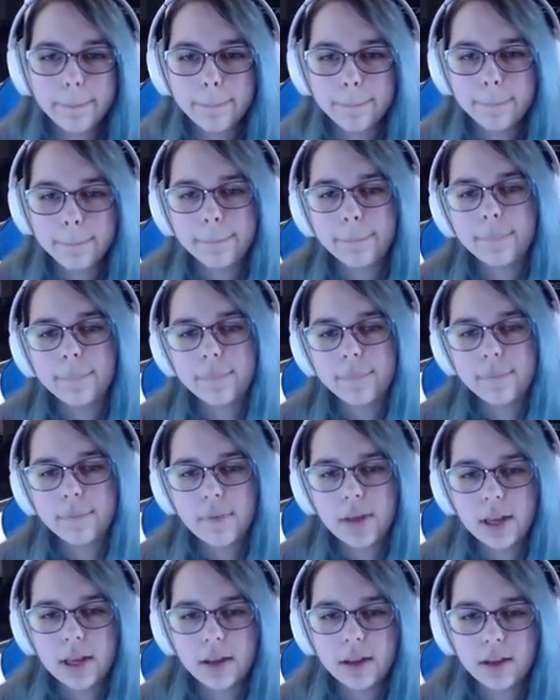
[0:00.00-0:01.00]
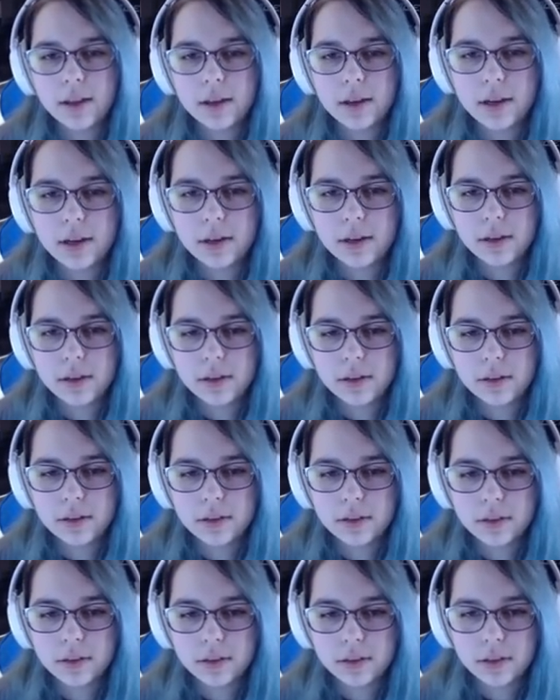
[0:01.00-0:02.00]
Oh, okay. I'm
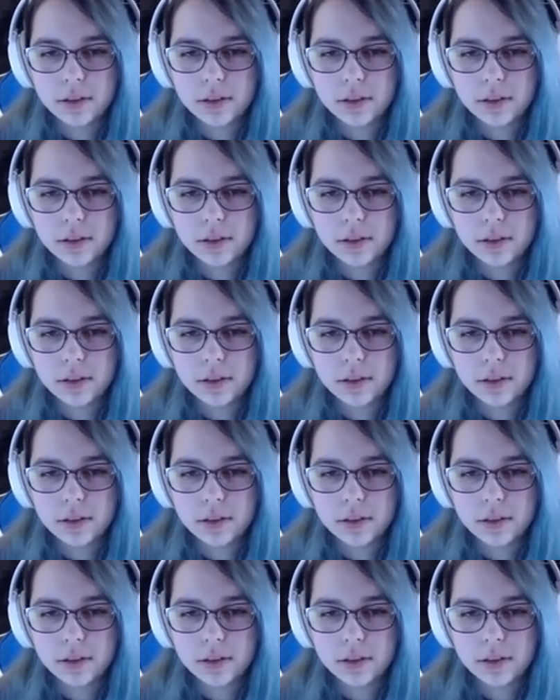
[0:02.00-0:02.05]
coming.